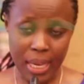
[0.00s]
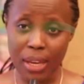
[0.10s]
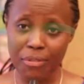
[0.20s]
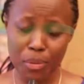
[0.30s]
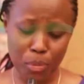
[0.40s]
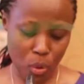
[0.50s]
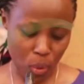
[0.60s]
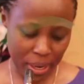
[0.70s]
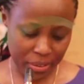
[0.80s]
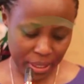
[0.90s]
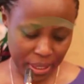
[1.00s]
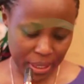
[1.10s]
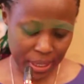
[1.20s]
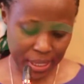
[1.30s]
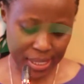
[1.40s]
Even more worrying
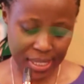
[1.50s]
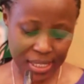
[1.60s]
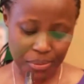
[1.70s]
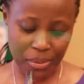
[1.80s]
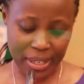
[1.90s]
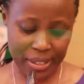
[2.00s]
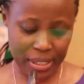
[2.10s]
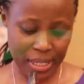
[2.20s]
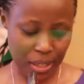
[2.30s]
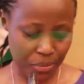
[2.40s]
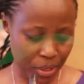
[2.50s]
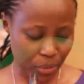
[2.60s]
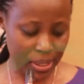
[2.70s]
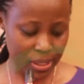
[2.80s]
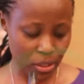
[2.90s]
is the severity and
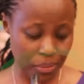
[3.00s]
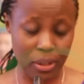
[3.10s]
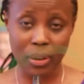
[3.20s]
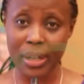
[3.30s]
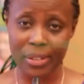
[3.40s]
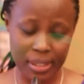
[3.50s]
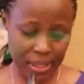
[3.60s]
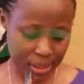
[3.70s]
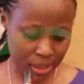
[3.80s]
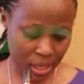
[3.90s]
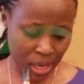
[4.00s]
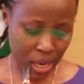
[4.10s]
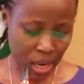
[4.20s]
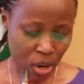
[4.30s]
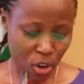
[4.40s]
frequency of the occurrences
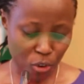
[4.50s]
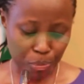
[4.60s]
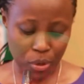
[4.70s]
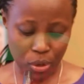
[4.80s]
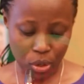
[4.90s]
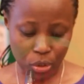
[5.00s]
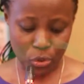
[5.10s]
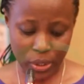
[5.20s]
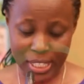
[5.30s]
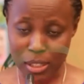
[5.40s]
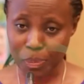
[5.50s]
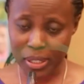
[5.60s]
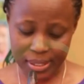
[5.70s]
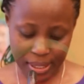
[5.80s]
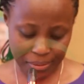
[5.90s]
of prolonged dry
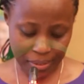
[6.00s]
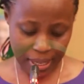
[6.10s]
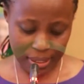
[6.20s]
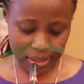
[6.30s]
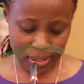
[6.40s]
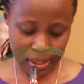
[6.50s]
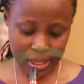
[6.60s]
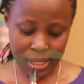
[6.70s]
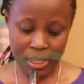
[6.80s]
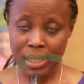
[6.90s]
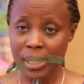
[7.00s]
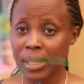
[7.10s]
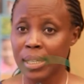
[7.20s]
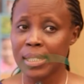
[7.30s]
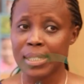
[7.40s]
spells and floods.
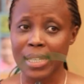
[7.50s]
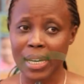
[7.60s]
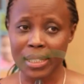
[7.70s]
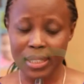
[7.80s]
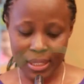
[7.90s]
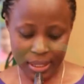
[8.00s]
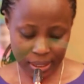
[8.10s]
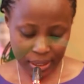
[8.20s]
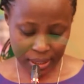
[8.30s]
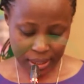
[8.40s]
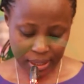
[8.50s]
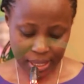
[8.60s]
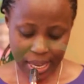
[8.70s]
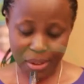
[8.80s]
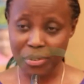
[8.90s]
Sadly,
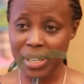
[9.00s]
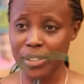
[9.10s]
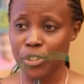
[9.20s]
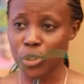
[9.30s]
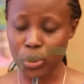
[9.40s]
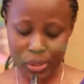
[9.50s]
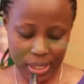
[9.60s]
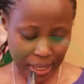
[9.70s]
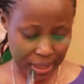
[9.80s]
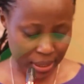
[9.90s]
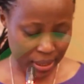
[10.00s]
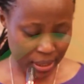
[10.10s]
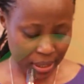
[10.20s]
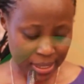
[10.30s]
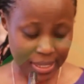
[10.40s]
evidence shows that
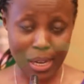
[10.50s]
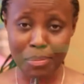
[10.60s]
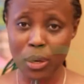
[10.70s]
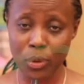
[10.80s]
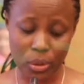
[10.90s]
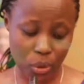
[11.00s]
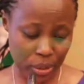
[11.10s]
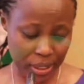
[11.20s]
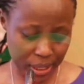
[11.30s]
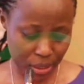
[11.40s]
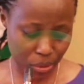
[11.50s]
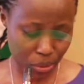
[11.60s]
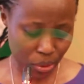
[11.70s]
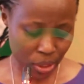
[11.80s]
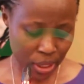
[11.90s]
Zambia will
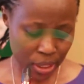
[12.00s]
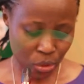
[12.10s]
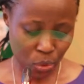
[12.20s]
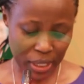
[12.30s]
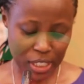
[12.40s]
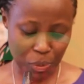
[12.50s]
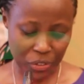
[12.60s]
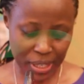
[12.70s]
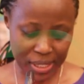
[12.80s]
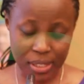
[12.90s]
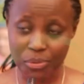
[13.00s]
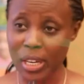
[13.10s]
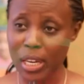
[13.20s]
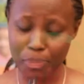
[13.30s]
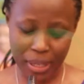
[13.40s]
continue to experience
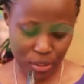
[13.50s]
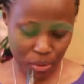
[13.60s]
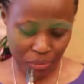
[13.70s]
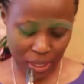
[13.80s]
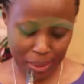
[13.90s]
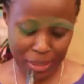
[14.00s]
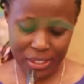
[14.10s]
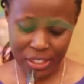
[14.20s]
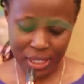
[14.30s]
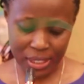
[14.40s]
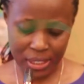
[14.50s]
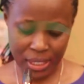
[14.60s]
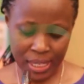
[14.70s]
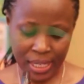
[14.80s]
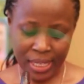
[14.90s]
severe impacts of climate change,
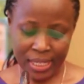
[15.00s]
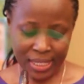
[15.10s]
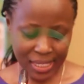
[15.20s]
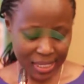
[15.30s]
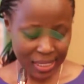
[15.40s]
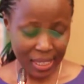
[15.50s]
just